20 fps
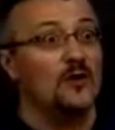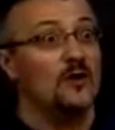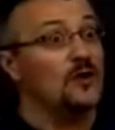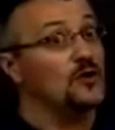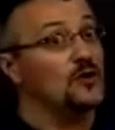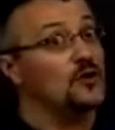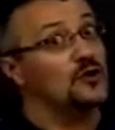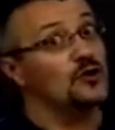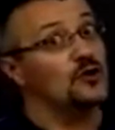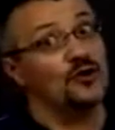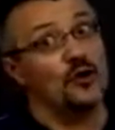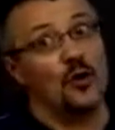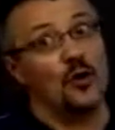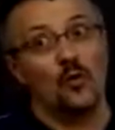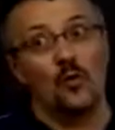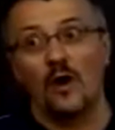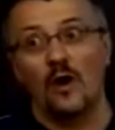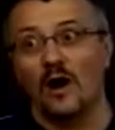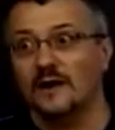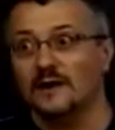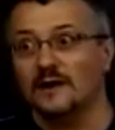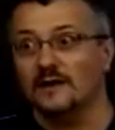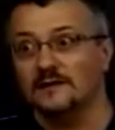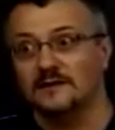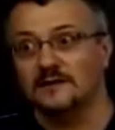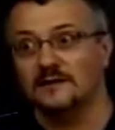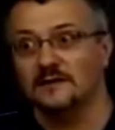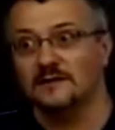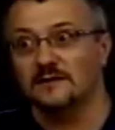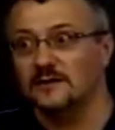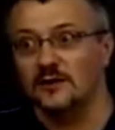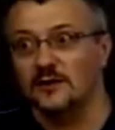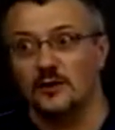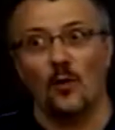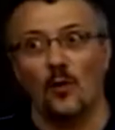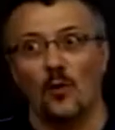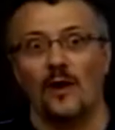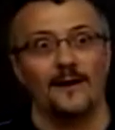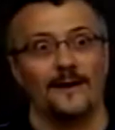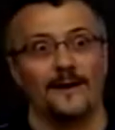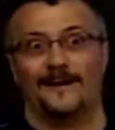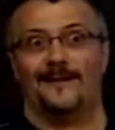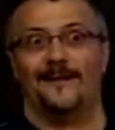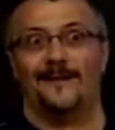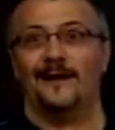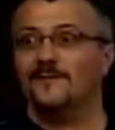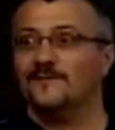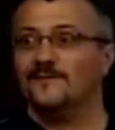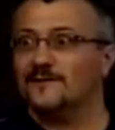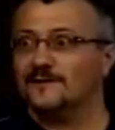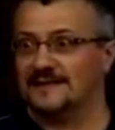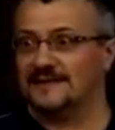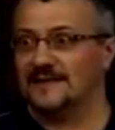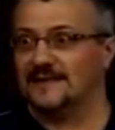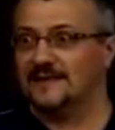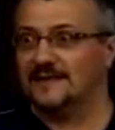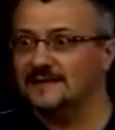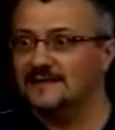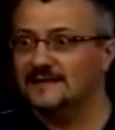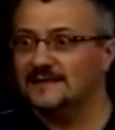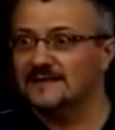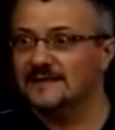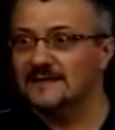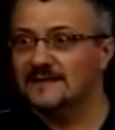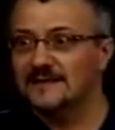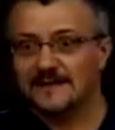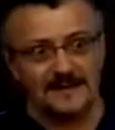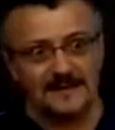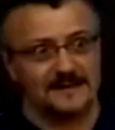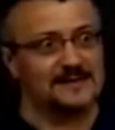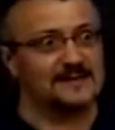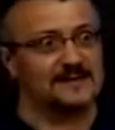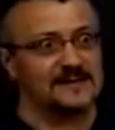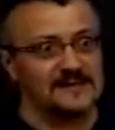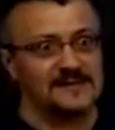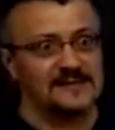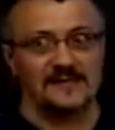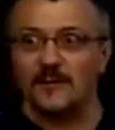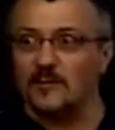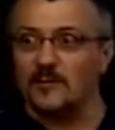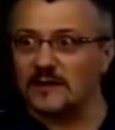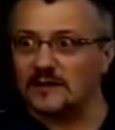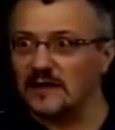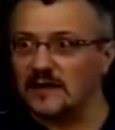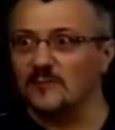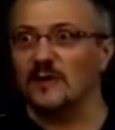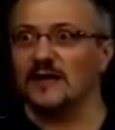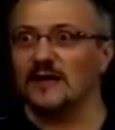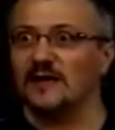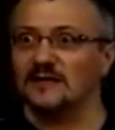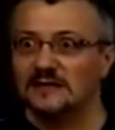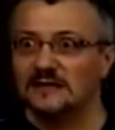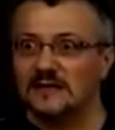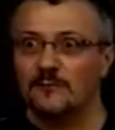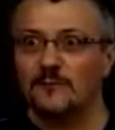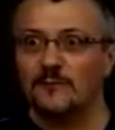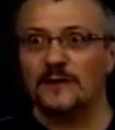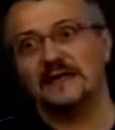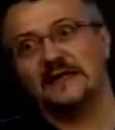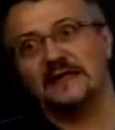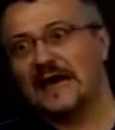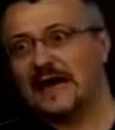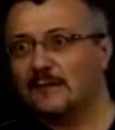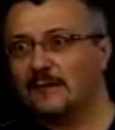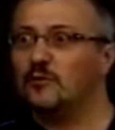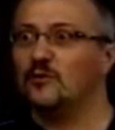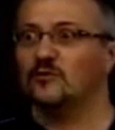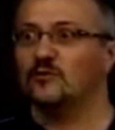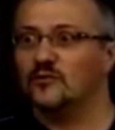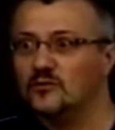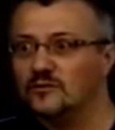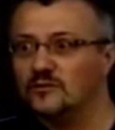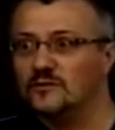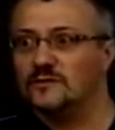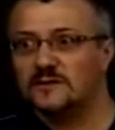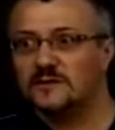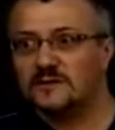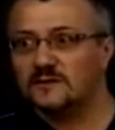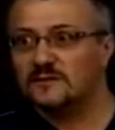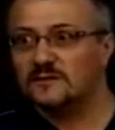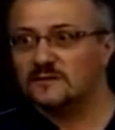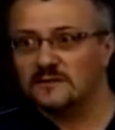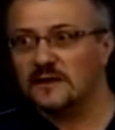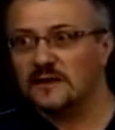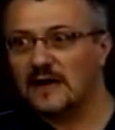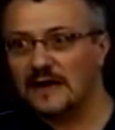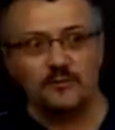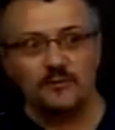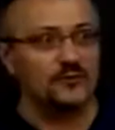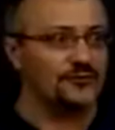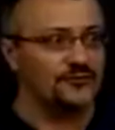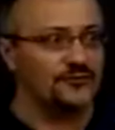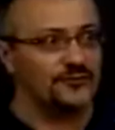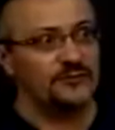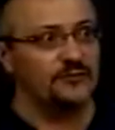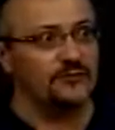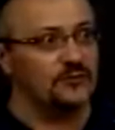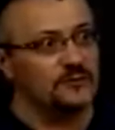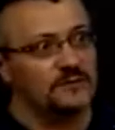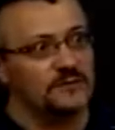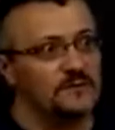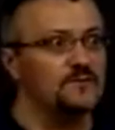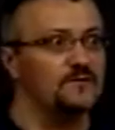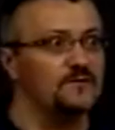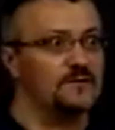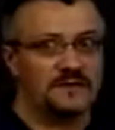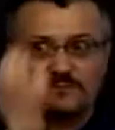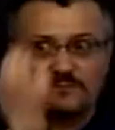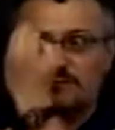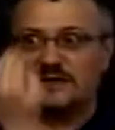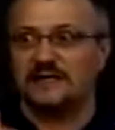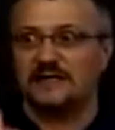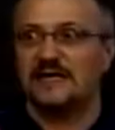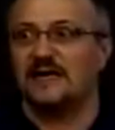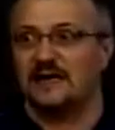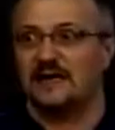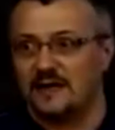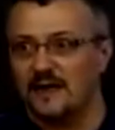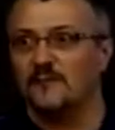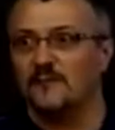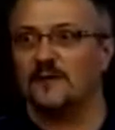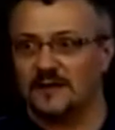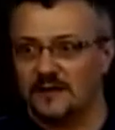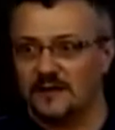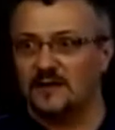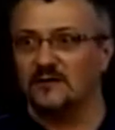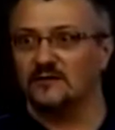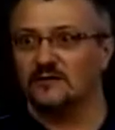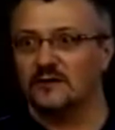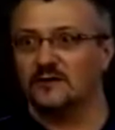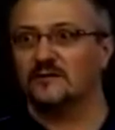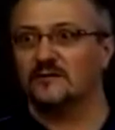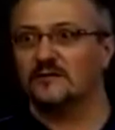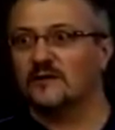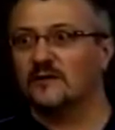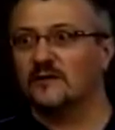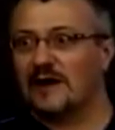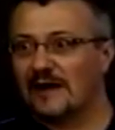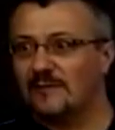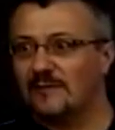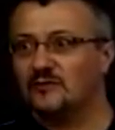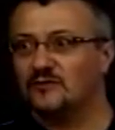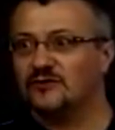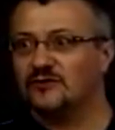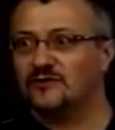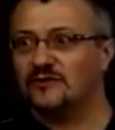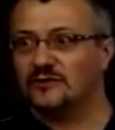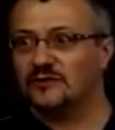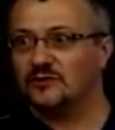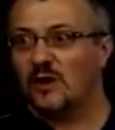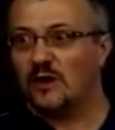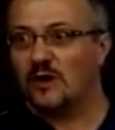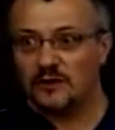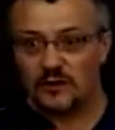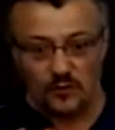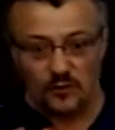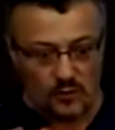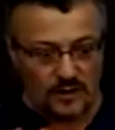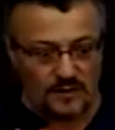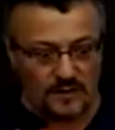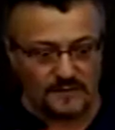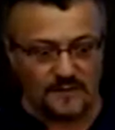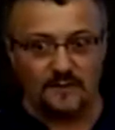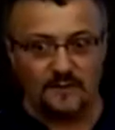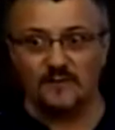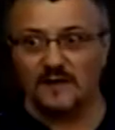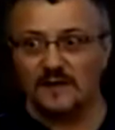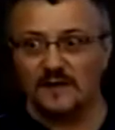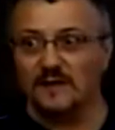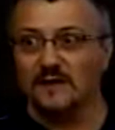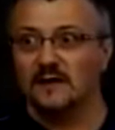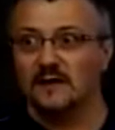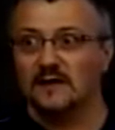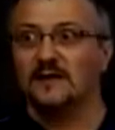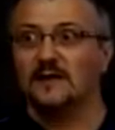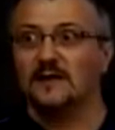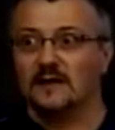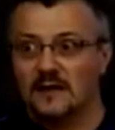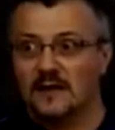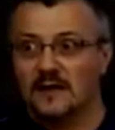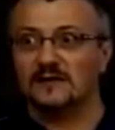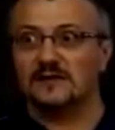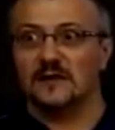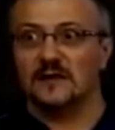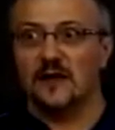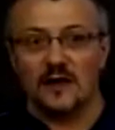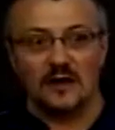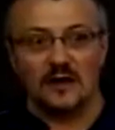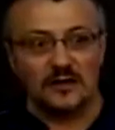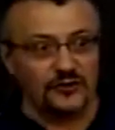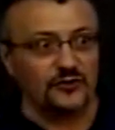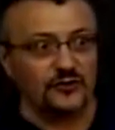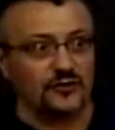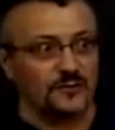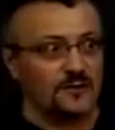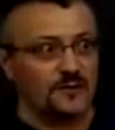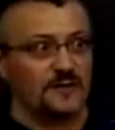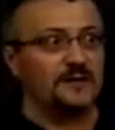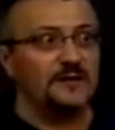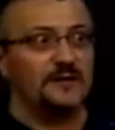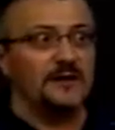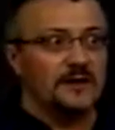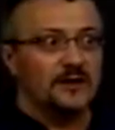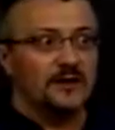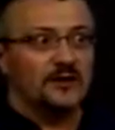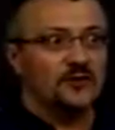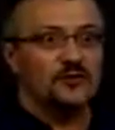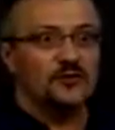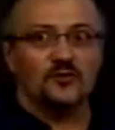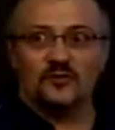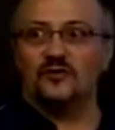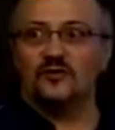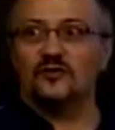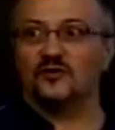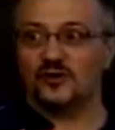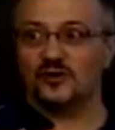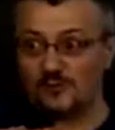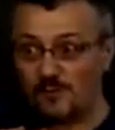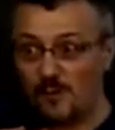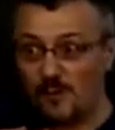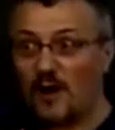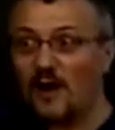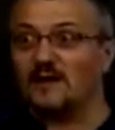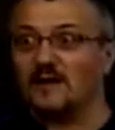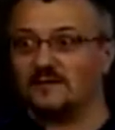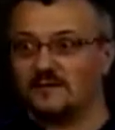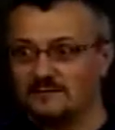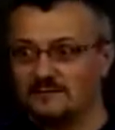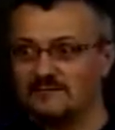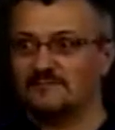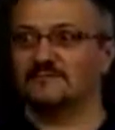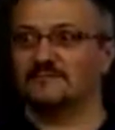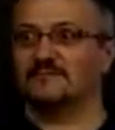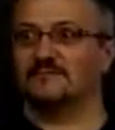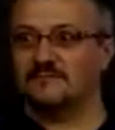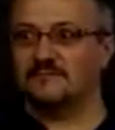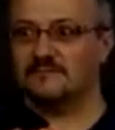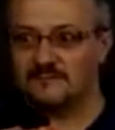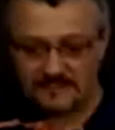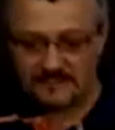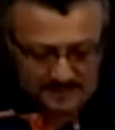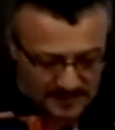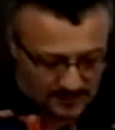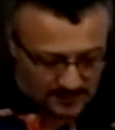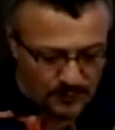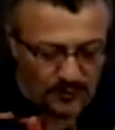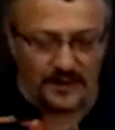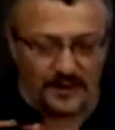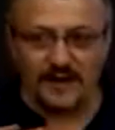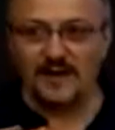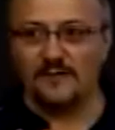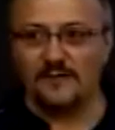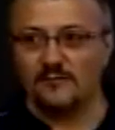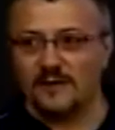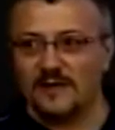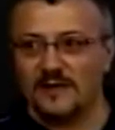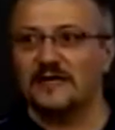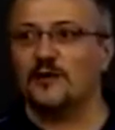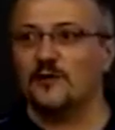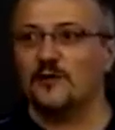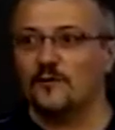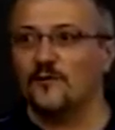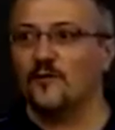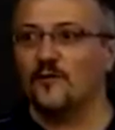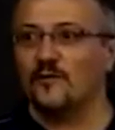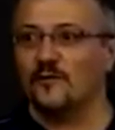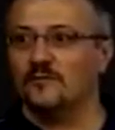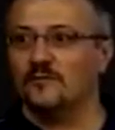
You don't want it to. You don't want a glyphosate that's systemic that might end up in the apple roots, apple tree roots, and be taken up and kill your, your apple tree as well. You want something, as long as you could be, you, you spot spray and be careful,